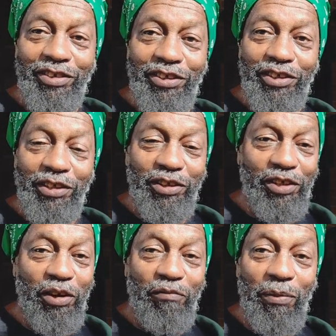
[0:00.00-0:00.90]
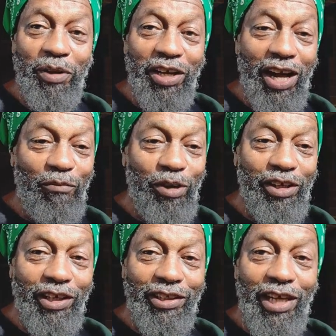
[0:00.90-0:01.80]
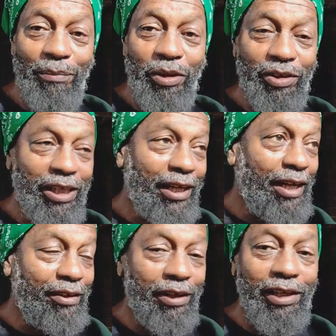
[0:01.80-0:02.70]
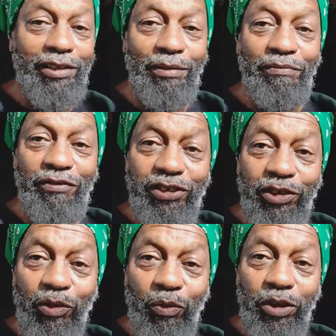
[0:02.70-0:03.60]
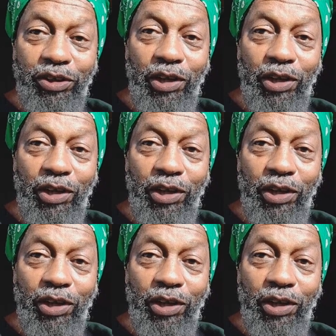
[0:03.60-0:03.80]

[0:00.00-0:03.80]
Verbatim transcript: see, see, November, then I really get down because I got I got some physical work.